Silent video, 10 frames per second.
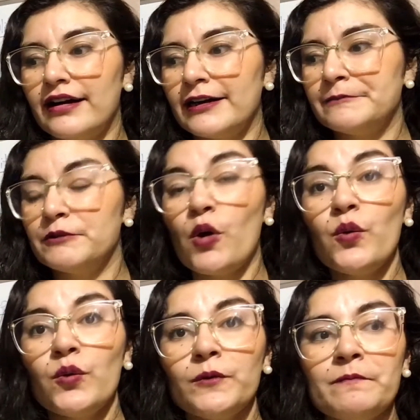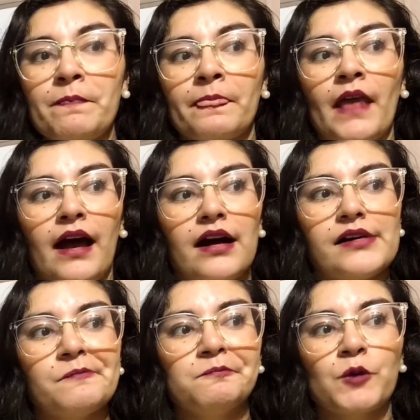know
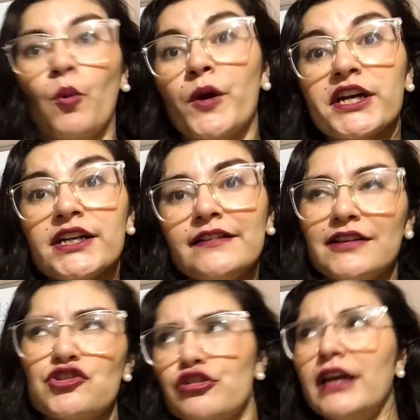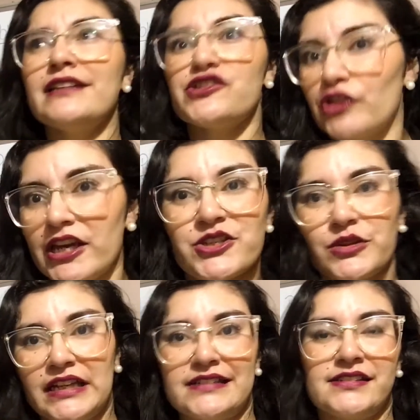where the train station
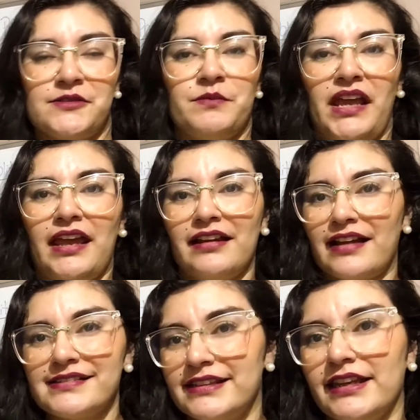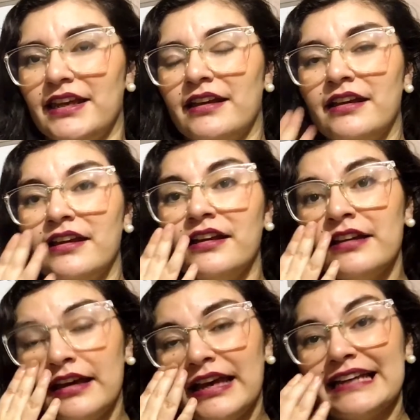is in a city.
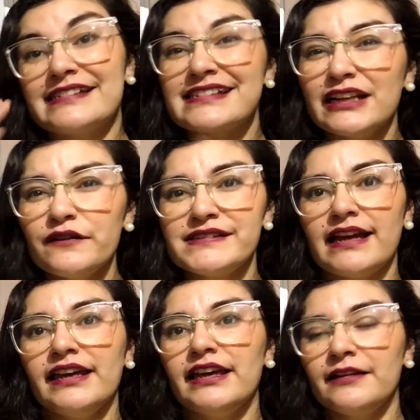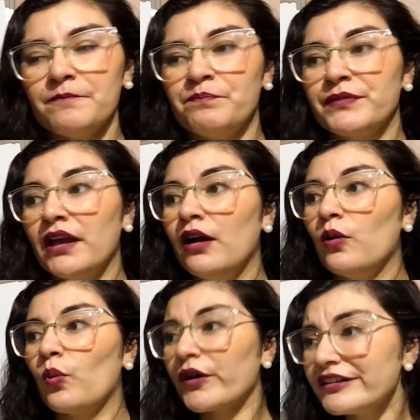Instead of saying,
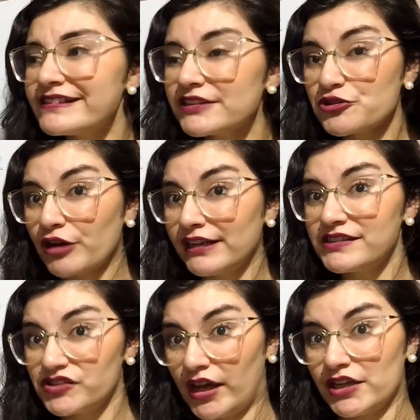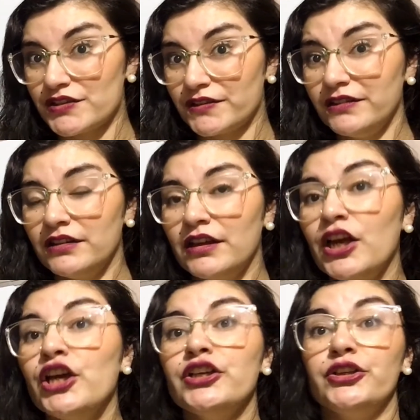where is the train station?
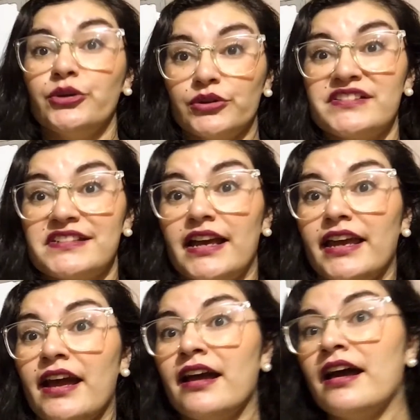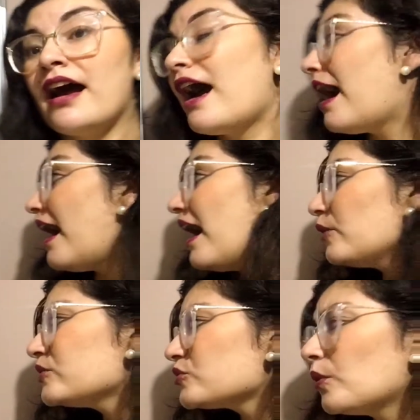You could say, I
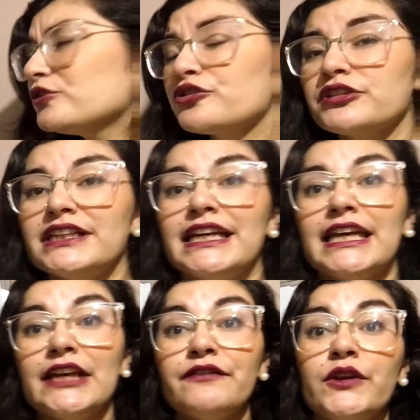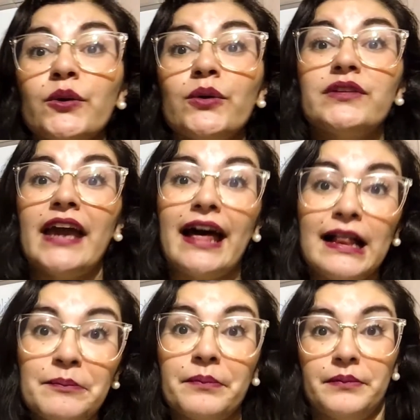was wondering if you could
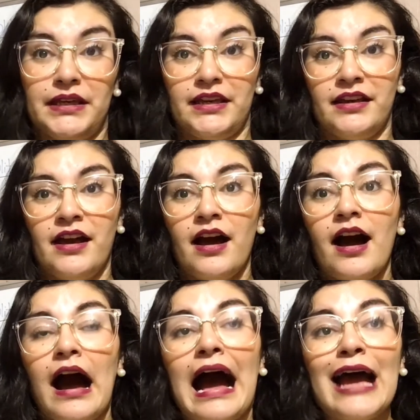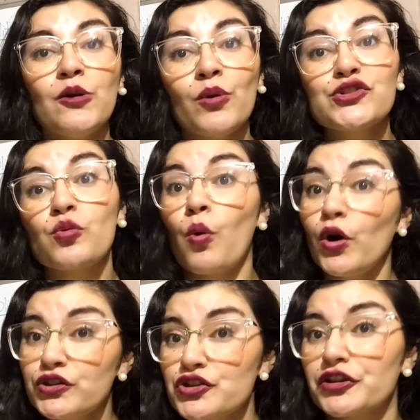help me. I was
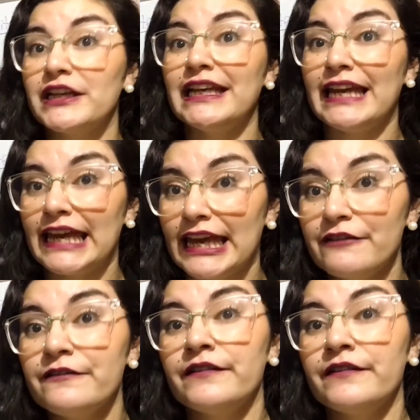wondering if